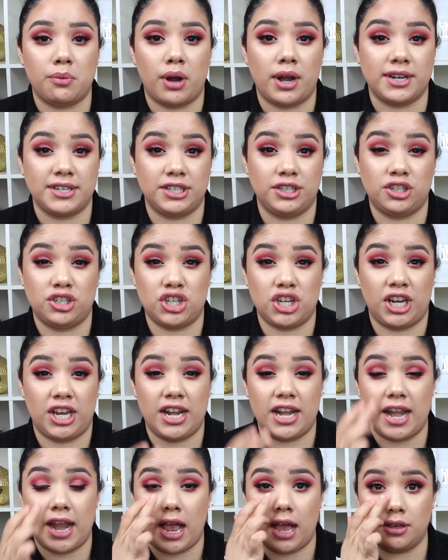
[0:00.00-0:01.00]
where I started
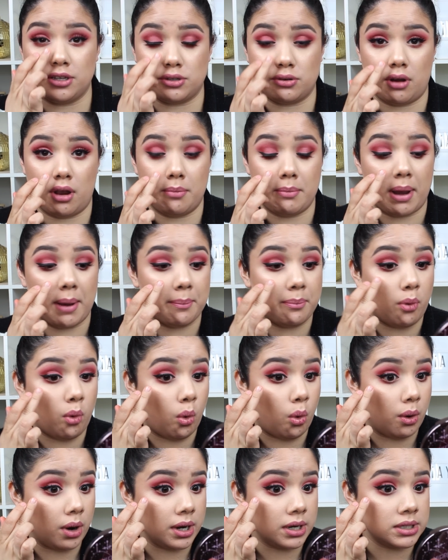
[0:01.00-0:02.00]
checking nows around my
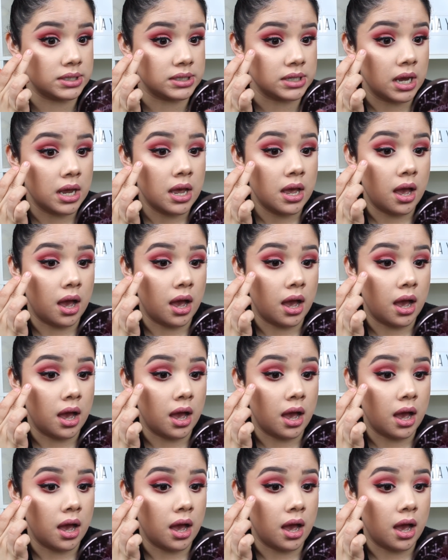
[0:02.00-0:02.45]
pores,